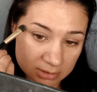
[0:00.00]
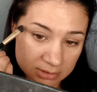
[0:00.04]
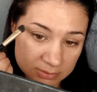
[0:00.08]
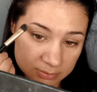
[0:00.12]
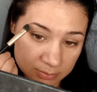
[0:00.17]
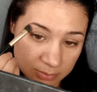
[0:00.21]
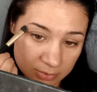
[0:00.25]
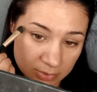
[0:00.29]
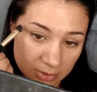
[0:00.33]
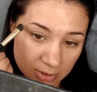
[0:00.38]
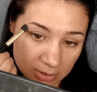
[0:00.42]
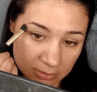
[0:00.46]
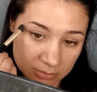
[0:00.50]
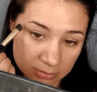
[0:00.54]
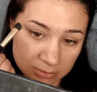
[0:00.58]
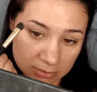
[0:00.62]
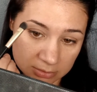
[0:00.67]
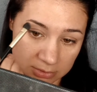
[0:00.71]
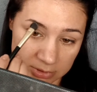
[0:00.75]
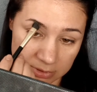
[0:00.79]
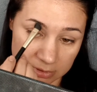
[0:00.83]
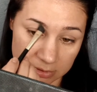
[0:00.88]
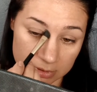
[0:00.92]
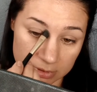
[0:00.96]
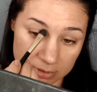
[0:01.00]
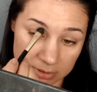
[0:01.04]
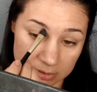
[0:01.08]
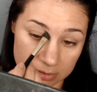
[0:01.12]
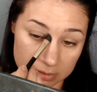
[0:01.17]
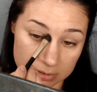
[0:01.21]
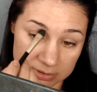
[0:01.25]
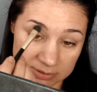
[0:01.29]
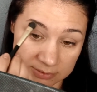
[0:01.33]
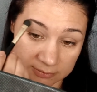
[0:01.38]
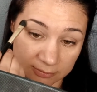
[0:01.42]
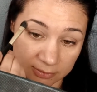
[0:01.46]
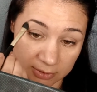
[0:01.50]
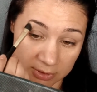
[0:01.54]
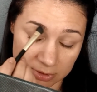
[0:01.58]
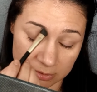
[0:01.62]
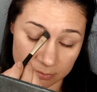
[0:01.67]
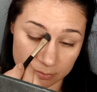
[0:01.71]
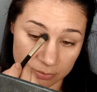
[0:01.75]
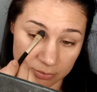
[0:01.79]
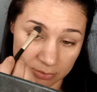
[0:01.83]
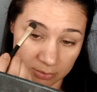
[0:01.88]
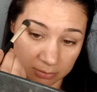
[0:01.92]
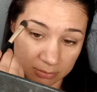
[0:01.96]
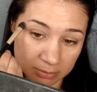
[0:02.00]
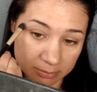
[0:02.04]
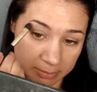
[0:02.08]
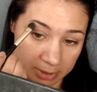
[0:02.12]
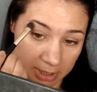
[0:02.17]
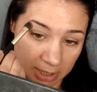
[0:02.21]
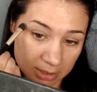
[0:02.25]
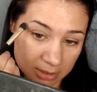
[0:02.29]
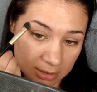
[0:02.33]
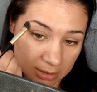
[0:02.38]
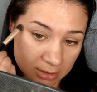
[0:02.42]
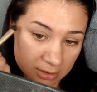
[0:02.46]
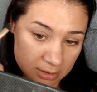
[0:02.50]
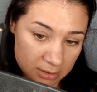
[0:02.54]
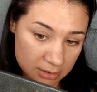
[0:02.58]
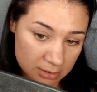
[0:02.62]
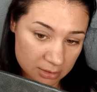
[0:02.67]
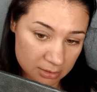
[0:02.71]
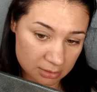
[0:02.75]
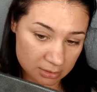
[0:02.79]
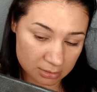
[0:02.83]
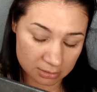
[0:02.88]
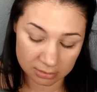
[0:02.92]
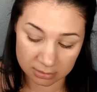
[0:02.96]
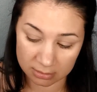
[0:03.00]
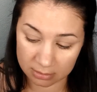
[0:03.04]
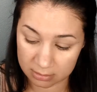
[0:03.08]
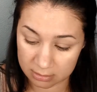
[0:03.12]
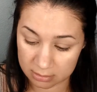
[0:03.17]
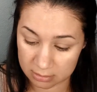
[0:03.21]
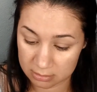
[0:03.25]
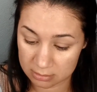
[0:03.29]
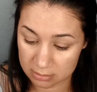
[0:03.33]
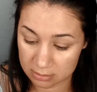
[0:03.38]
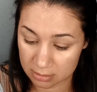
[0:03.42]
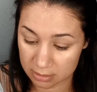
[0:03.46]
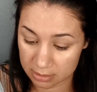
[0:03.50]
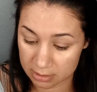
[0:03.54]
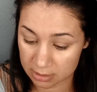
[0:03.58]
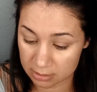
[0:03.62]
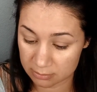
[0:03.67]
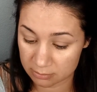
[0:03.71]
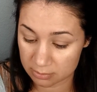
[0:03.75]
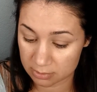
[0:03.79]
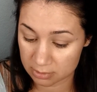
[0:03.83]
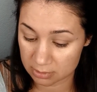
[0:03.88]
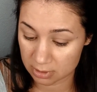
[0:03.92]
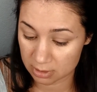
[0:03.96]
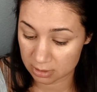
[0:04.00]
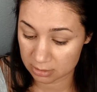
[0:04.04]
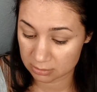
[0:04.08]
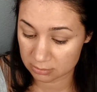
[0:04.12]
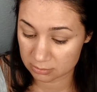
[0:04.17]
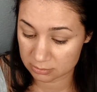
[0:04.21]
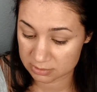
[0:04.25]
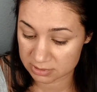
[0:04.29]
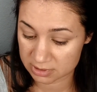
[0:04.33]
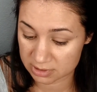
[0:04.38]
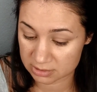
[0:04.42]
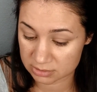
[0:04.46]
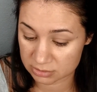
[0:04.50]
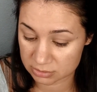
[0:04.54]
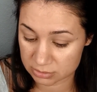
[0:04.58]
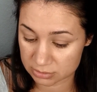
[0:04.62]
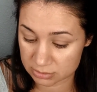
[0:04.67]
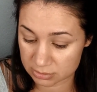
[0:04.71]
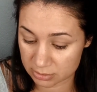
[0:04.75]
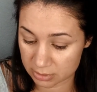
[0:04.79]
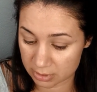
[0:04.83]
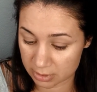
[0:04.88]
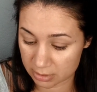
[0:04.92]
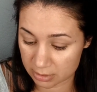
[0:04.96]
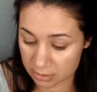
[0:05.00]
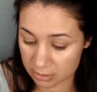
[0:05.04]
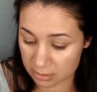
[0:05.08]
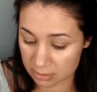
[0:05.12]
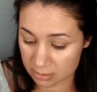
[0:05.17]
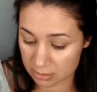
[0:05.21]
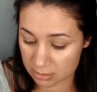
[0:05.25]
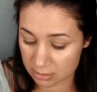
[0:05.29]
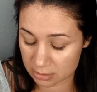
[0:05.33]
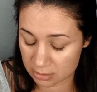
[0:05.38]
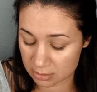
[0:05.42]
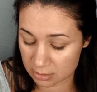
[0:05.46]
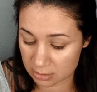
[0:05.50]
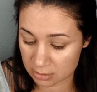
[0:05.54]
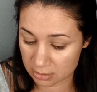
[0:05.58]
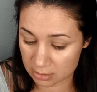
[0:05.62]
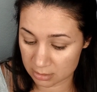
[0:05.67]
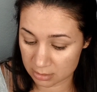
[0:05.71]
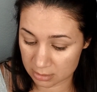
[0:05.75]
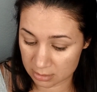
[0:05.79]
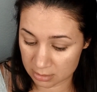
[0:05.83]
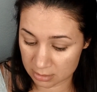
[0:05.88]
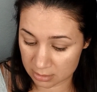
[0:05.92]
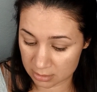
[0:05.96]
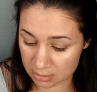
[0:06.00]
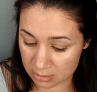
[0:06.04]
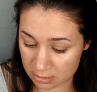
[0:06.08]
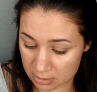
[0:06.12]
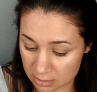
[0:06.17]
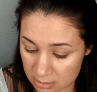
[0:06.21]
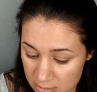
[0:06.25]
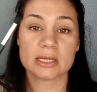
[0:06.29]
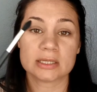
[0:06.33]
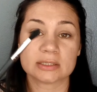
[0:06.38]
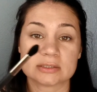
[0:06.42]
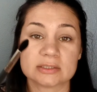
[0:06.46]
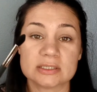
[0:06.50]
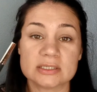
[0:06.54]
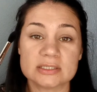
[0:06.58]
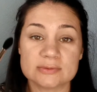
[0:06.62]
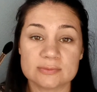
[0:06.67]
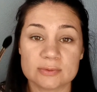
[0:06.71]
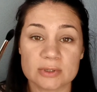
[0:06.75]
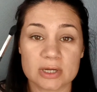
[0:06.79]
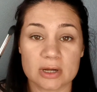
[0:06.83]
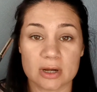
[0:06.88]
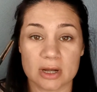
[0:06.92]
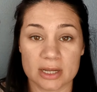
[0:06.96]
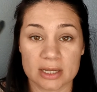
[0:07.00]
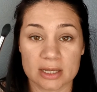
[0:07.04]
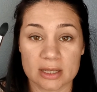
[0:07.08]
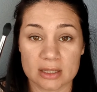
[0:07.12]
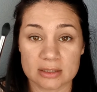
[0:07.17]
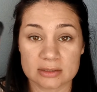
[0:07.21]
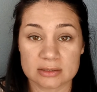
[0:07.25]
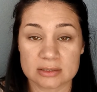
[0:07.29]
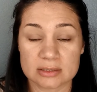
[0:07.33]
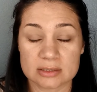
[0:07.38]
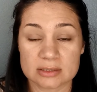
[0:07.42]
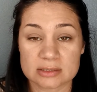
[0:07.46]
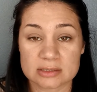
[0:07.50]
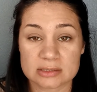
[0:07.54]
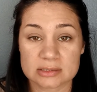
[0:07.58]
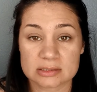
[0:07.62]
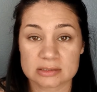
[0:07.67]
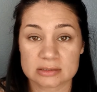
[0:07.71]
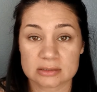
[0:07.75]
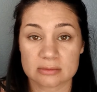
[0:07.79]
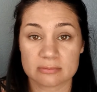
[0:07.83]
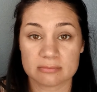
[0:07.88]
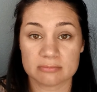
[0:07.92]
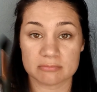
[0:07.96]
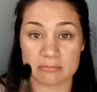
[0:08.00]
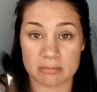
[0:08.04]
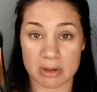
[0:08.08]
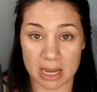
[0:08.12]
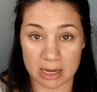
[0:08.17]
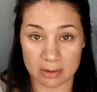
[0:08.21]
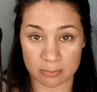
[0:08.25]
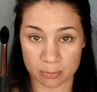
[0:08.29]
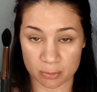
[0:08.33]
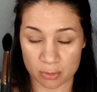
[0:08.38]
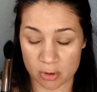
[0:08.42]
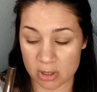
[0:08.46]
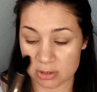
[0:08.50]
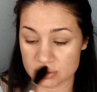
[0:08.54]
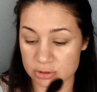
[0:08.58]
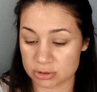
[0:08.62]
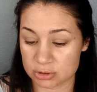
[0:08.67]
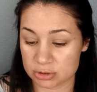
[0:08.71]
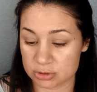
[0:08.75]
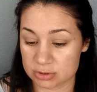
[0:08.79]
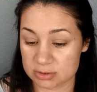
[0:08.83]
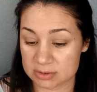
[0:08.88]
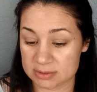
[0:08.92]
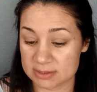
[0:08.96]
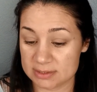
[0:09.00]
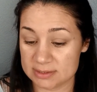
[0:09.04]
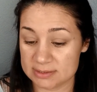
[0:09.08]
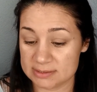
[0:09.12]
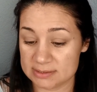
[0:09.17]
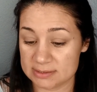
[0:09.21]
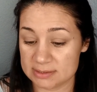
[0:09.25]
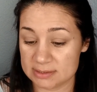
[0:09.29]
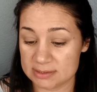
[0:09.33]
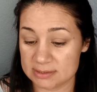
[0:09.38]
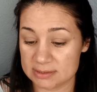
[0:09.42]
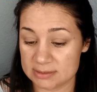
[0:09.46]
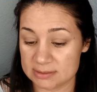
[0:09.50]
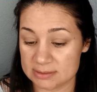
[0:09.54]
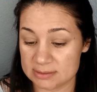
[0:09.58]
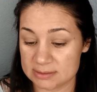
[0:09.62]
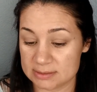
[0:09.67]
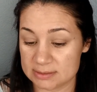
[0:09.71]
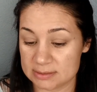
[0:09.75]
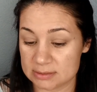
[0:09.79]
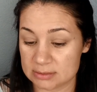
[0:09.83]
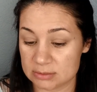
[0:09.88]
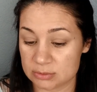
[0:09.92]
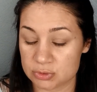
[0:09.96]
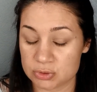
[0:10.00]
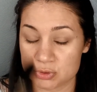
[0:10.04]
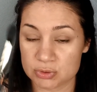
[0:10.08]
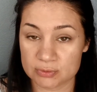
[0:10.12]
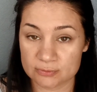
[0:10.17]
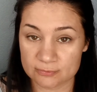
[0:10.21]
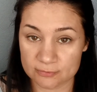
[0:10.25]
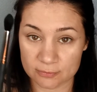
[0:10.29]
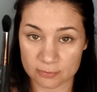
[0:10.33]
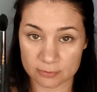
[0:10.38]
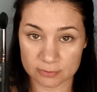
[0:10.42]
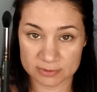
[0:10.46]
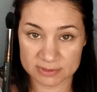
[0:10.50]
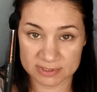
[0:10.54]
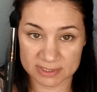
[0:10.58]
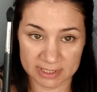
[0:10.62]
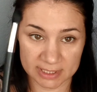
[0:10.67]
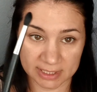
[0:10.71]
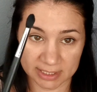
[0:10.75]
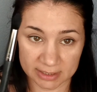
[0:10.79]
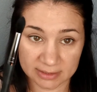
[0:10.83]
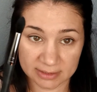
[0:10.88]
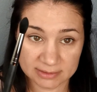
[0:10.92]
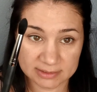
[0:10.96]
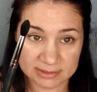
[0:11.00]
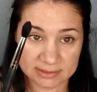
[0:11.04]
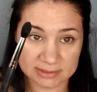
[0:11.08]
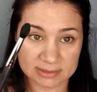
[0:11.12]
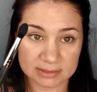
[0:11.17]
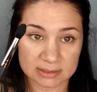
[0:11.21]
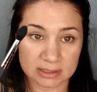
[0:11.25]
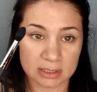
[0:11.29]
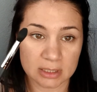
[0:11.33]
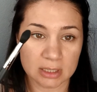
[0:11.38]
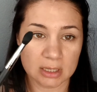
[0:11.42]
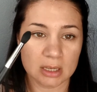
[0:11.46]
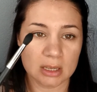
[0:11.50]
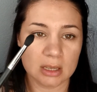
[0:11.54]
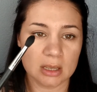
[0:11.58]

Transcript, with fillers: This brow bone area is very problematic Ugh, I have a lot of texture there this week I got this MAC brush. This is 240S.